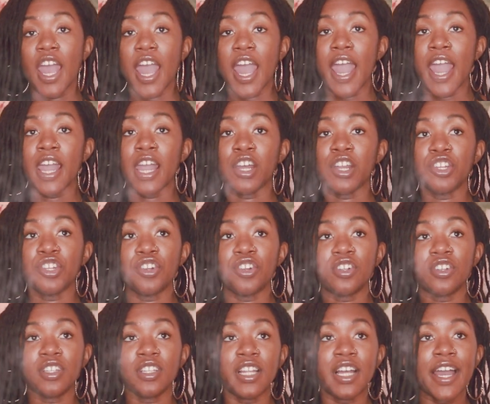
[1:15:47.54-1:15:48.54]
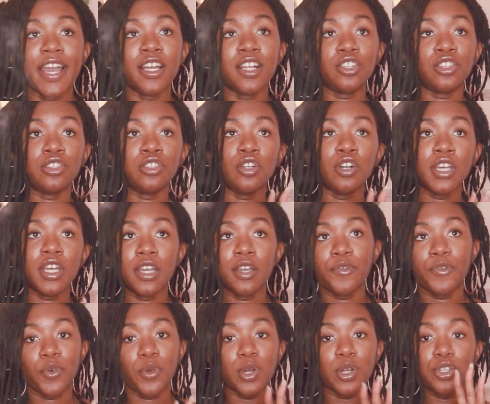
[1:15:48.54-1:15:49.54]
and you're like looking
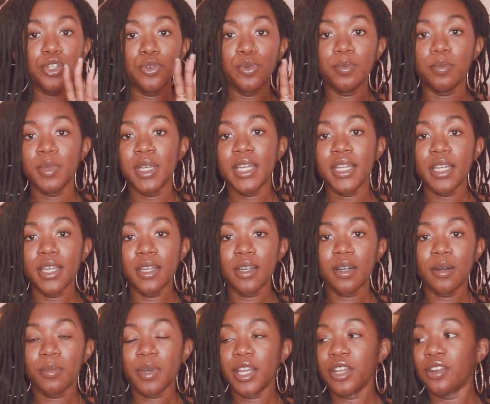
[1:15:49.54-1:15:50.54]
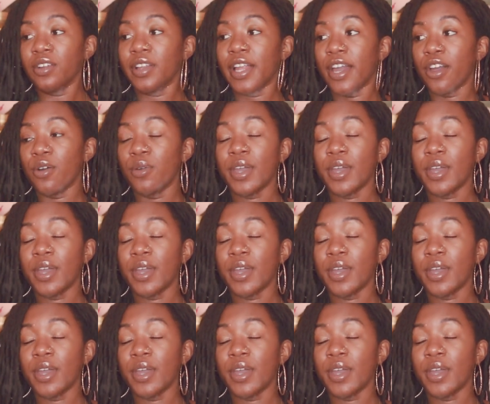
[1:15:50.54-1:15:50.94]
for a new medium and you're like,